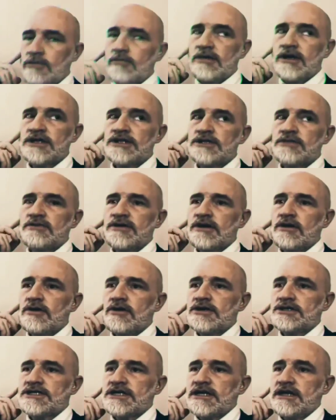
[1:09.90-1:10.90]
Ben
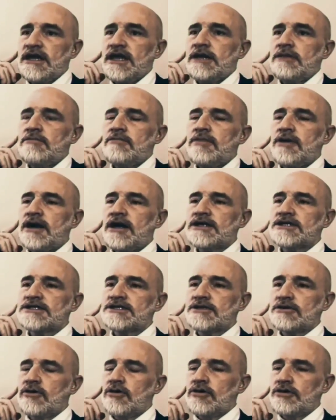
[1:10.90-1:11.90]
Shapiro is an
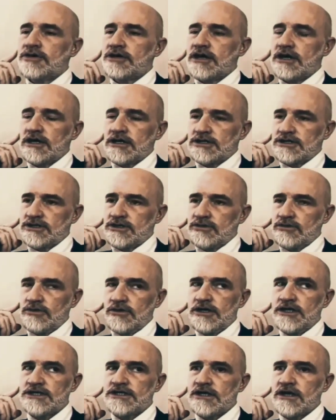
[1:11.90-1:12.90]
imposter Orthodox Jew.
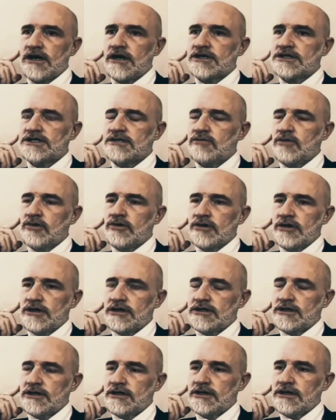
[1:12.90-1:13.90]
He's an
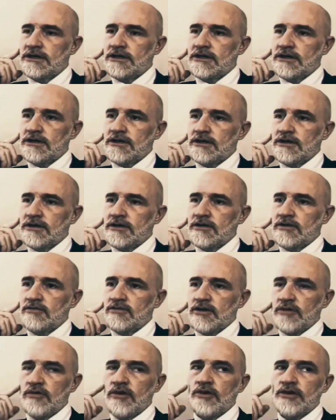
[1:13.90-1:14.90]
oxymoron,
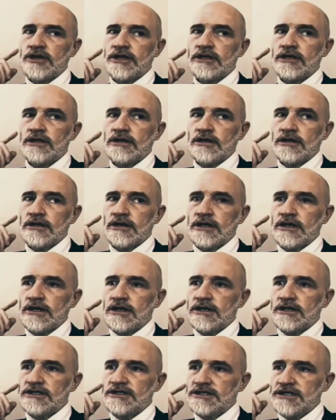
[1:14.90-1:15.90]
promoting
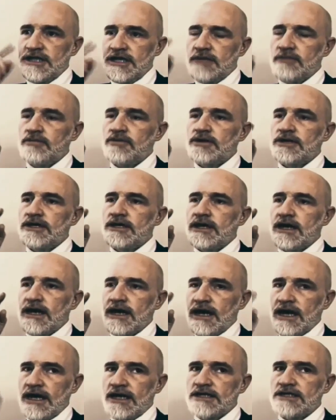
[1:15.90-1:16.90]
deeply
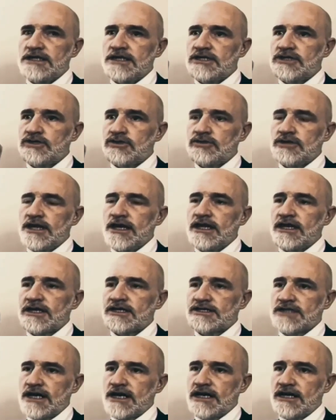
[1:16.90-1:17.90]

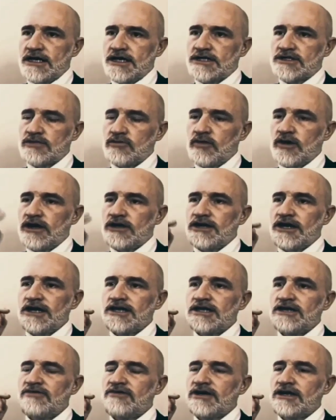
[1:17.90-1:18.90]
anti-Judaic Zionism while
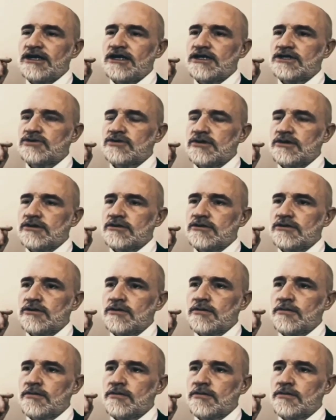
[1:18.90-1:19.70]
not living in Israel,